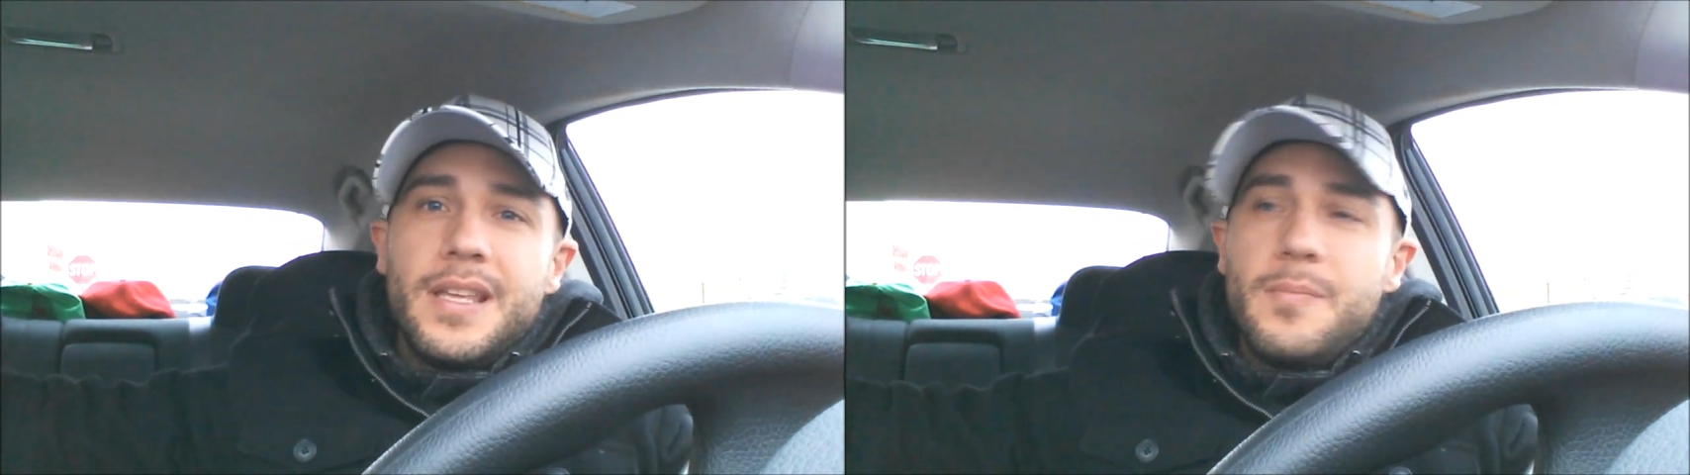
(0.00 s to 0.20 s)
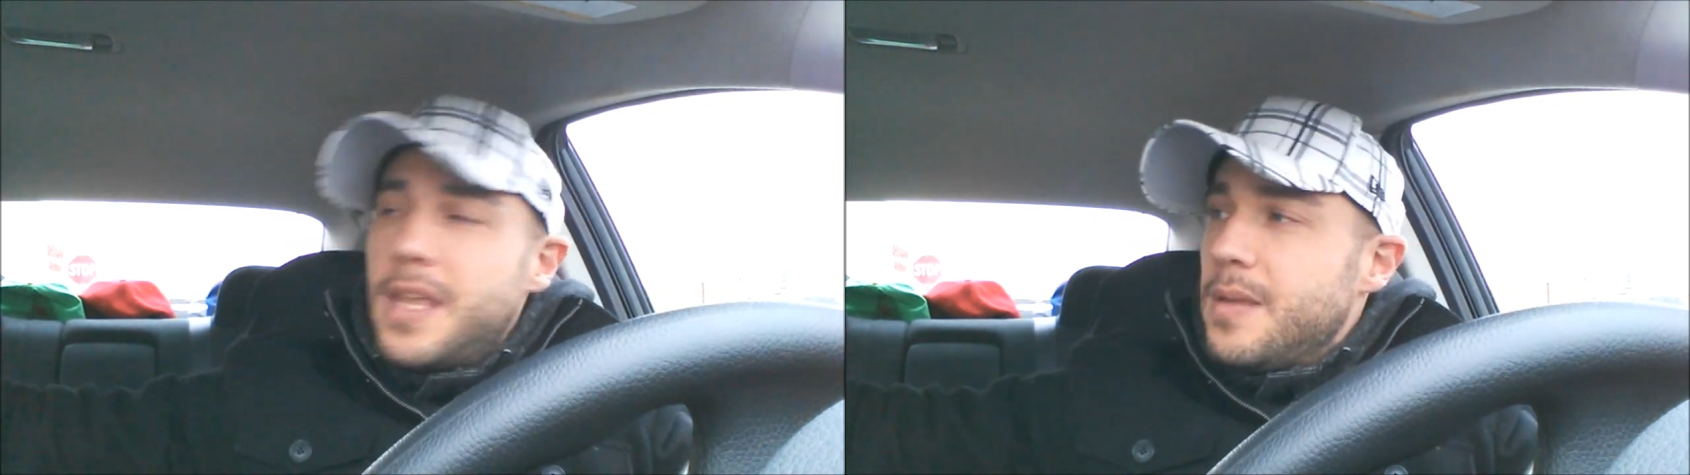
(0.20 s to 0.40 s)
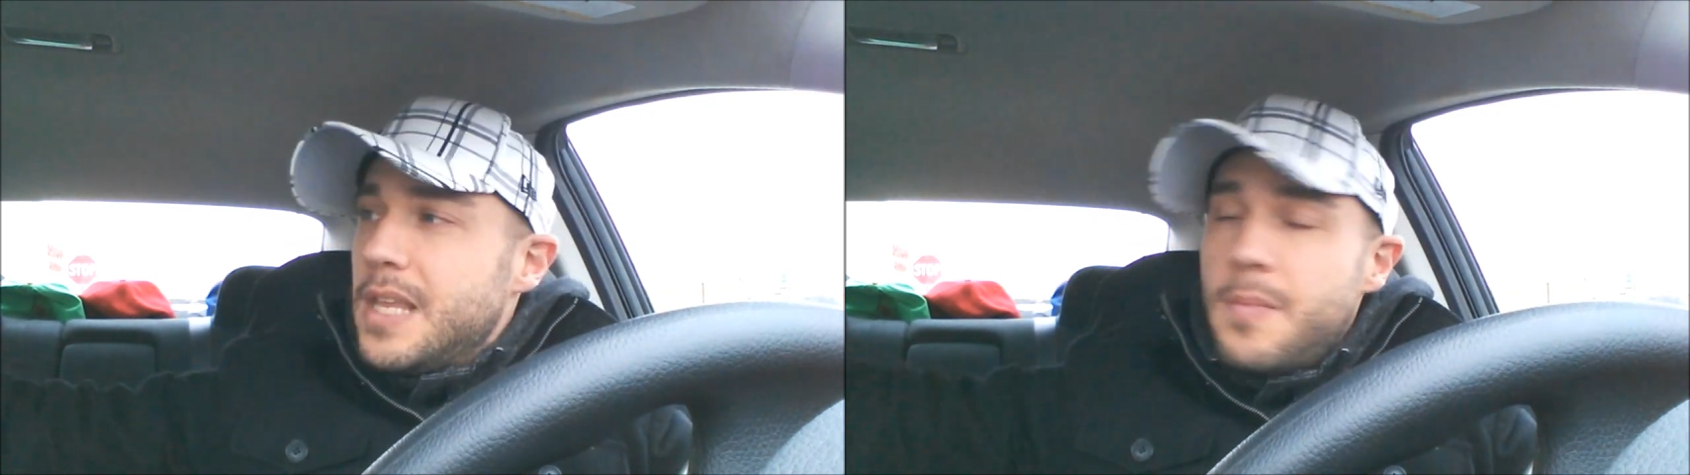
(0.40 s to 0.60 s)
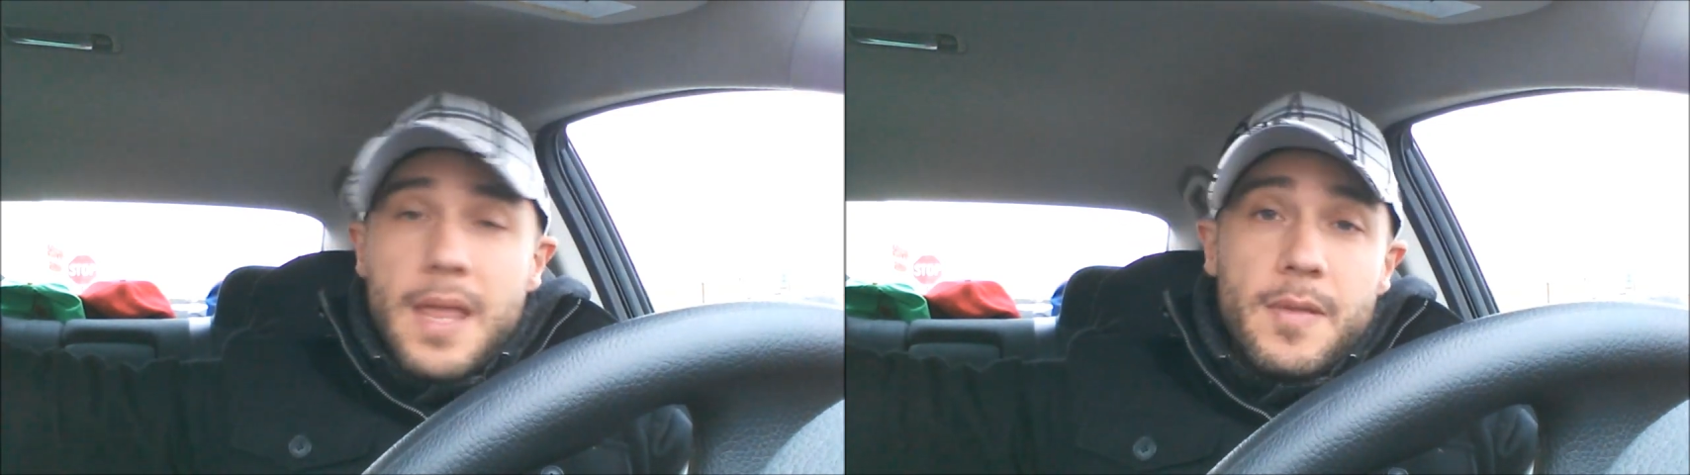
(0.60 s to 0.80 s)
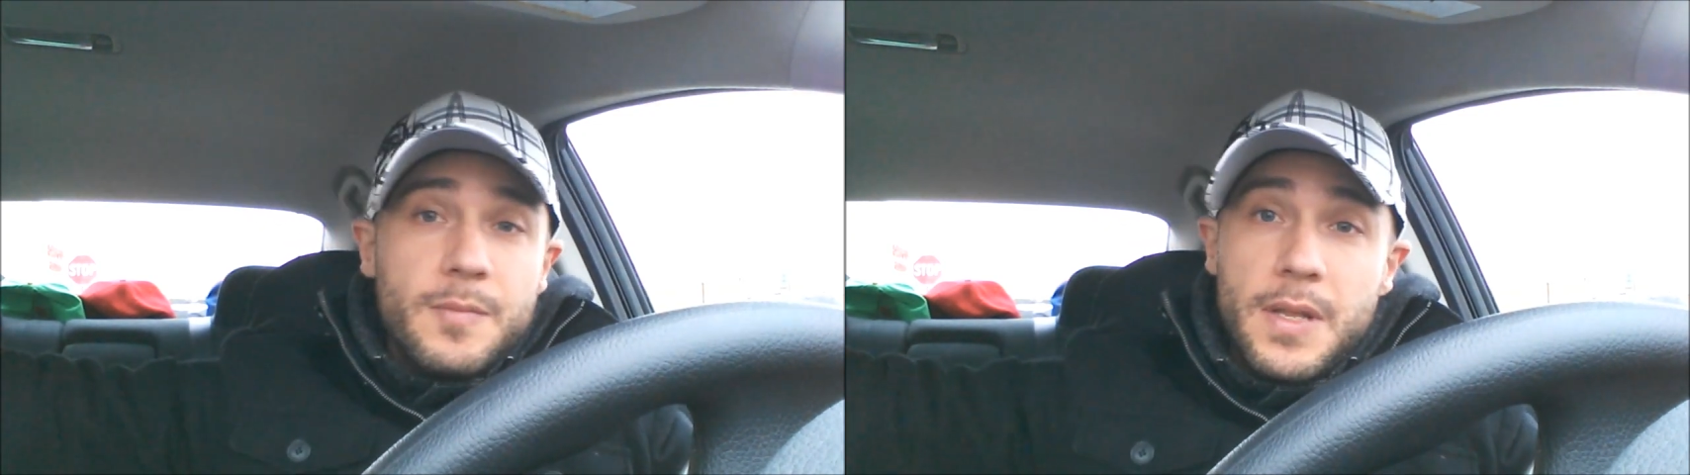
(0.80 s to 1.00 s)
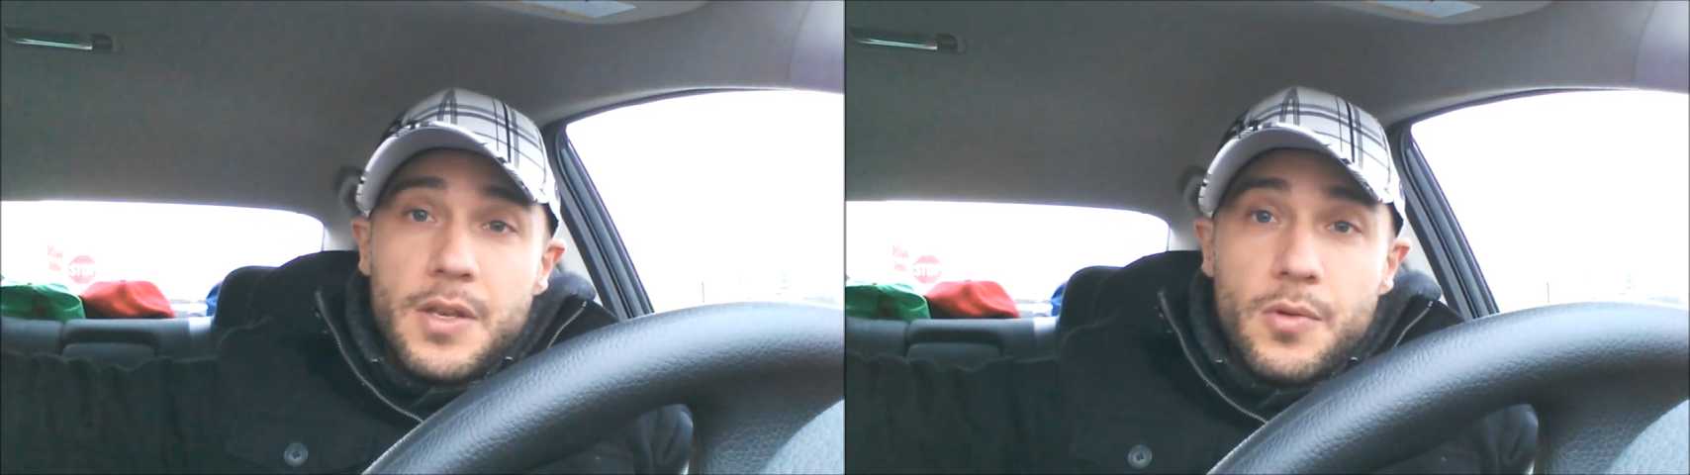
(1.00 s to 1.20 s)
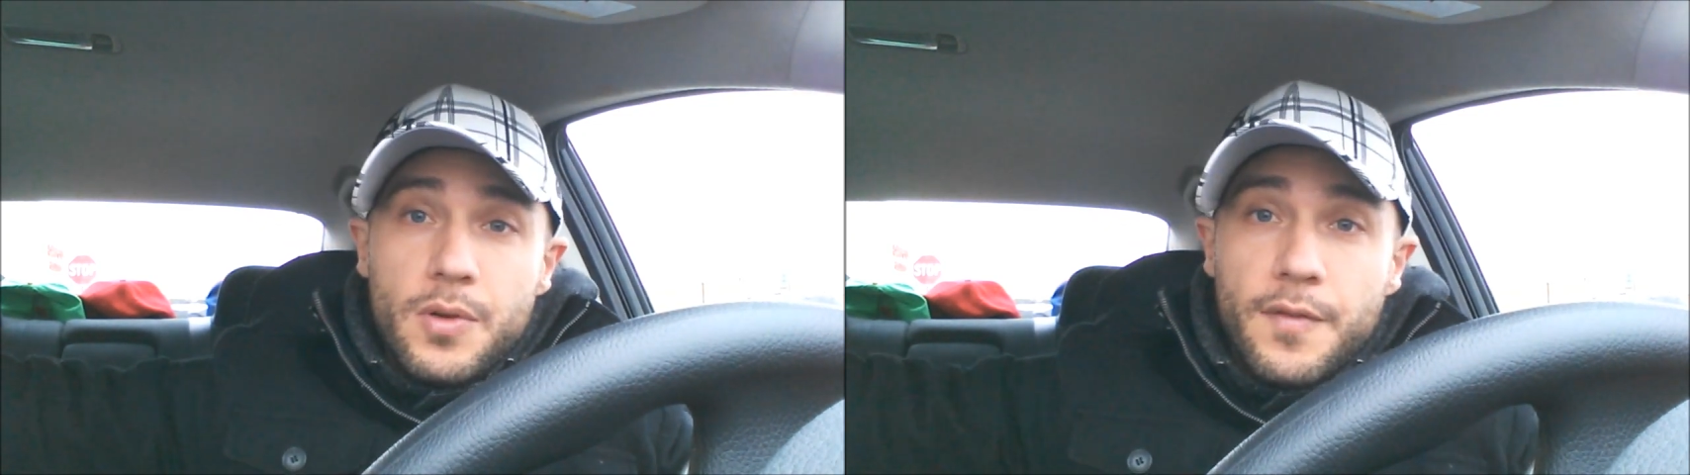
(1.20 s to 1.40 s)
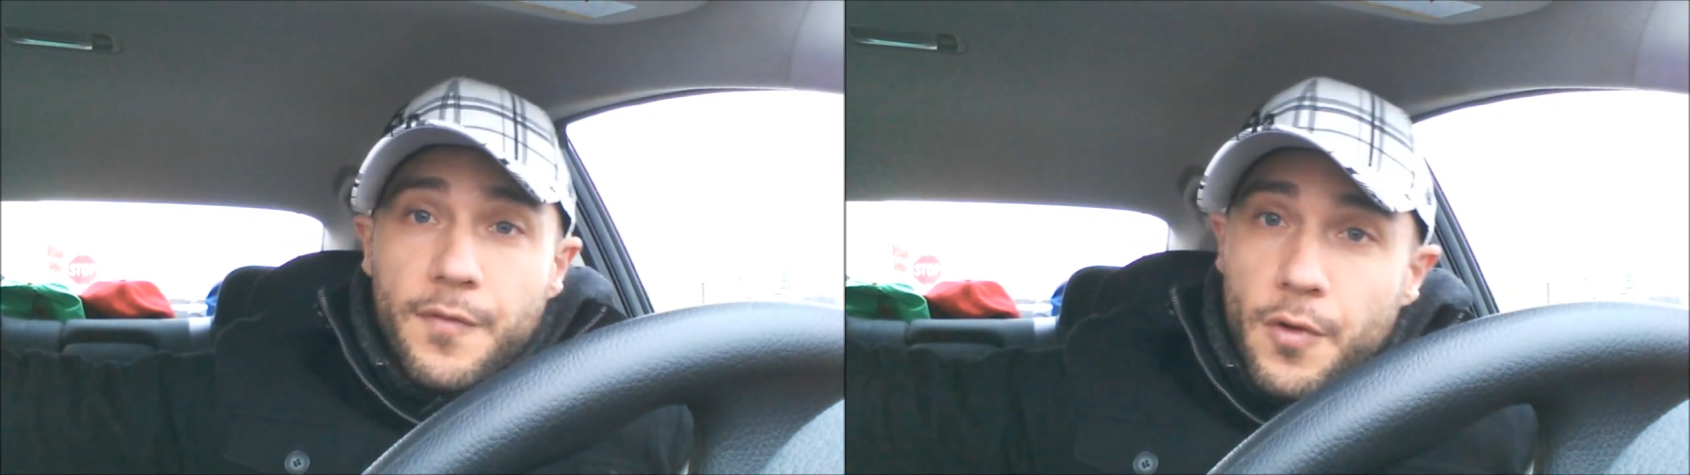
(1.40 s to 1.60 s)
He may he maybe he's been
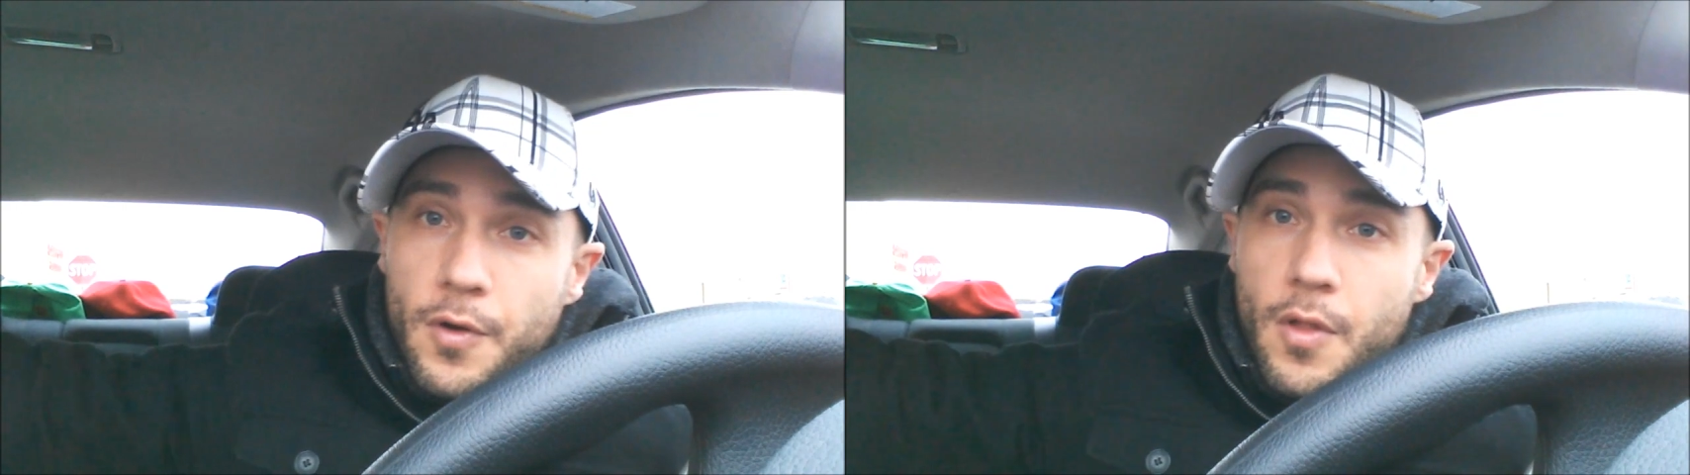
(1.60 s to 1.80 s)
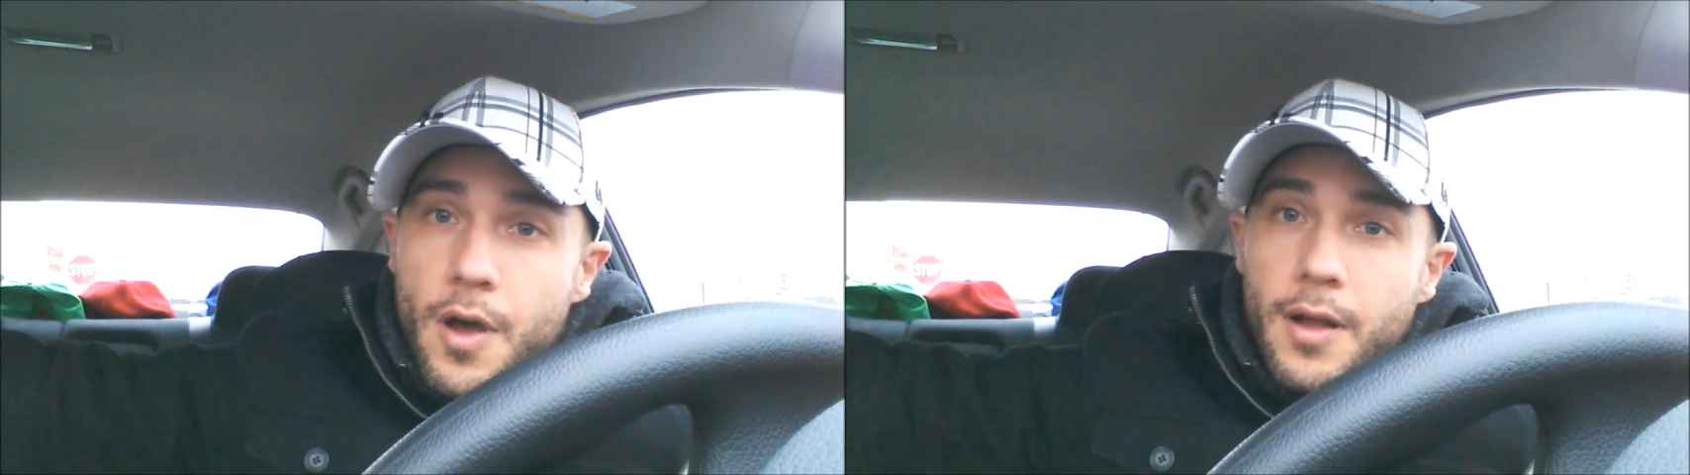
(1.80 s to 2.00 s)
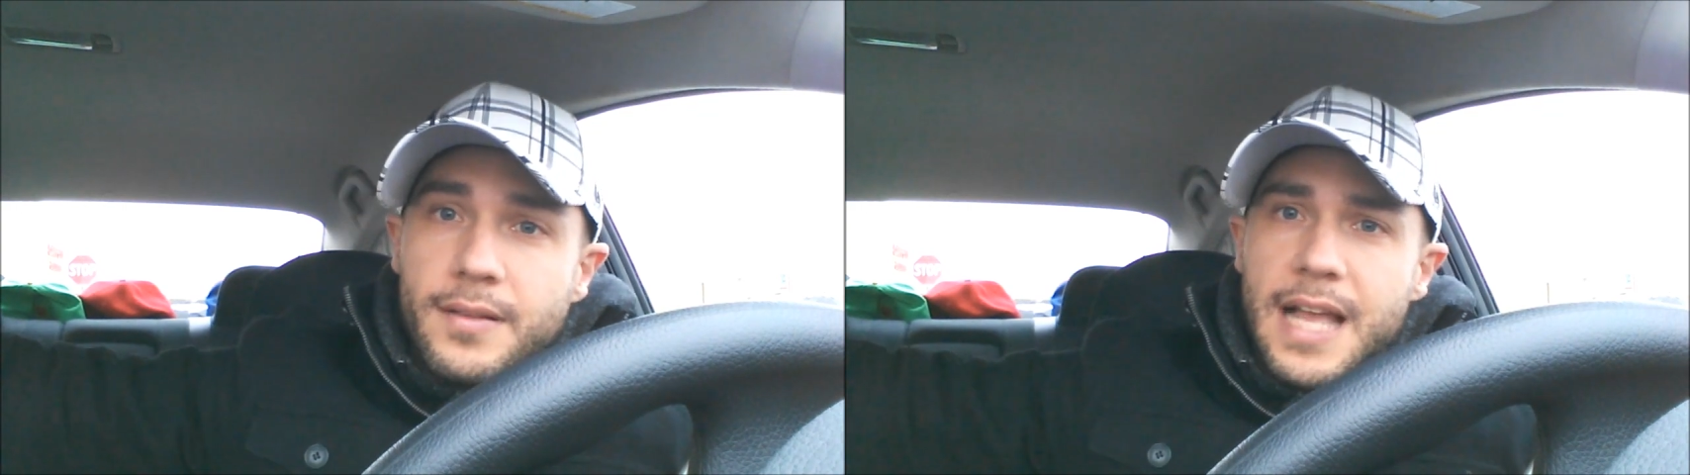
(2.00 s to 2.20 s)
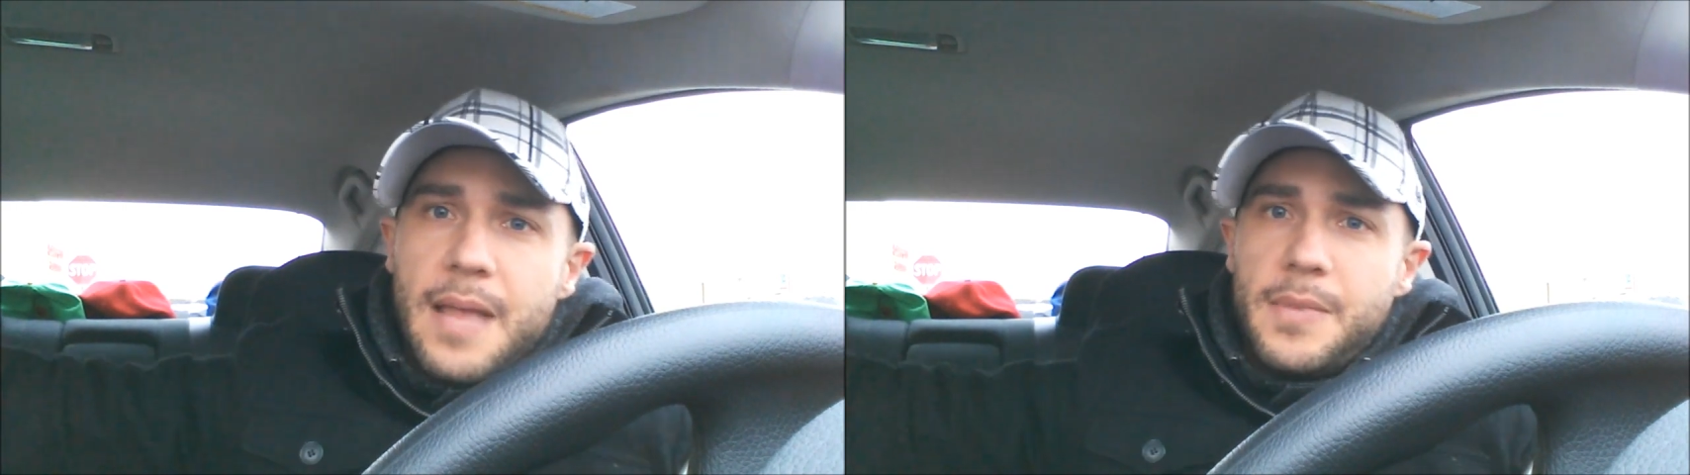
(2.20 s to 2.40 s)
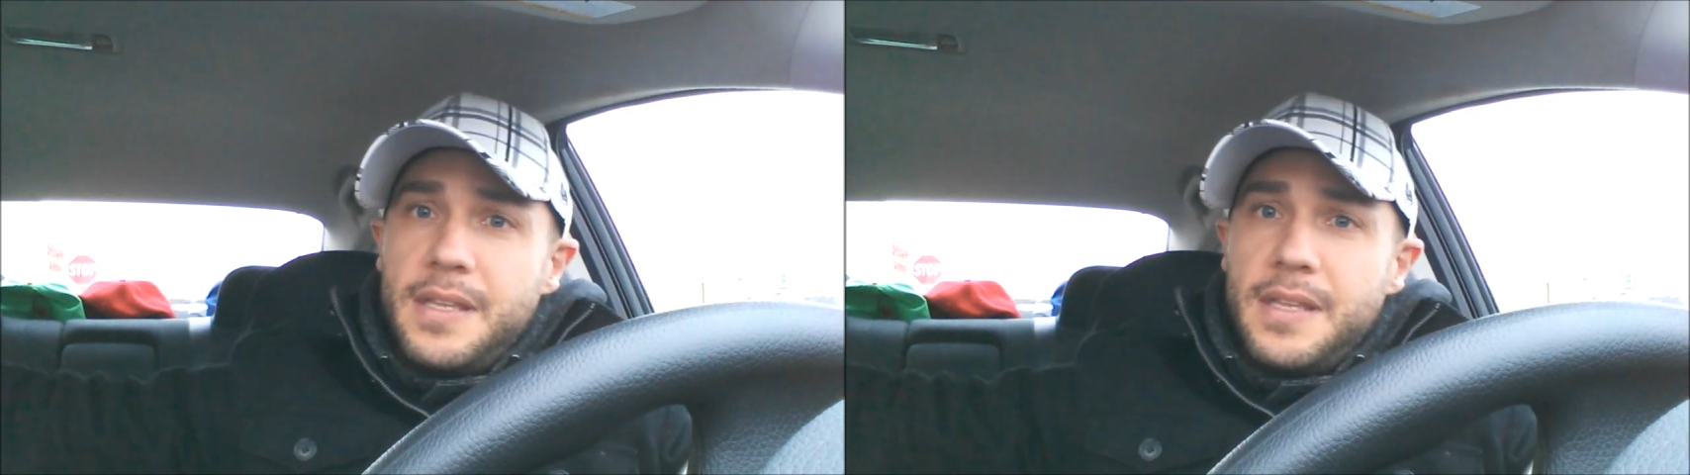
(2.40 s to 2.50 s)
doing it for a long time.